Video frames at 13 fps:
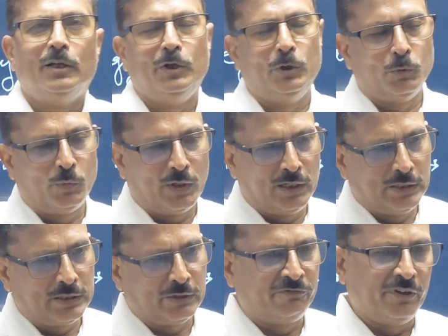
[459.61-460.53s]
you
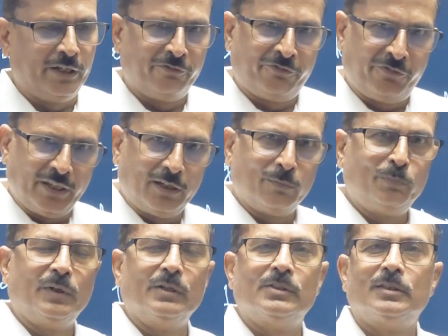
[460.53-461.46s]
want a very fair
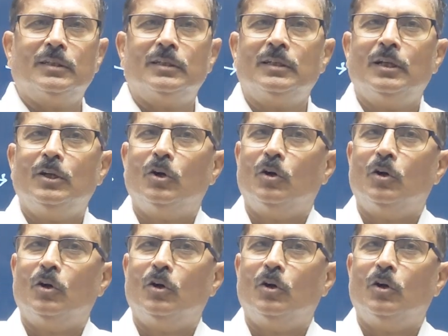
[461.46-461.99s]
person,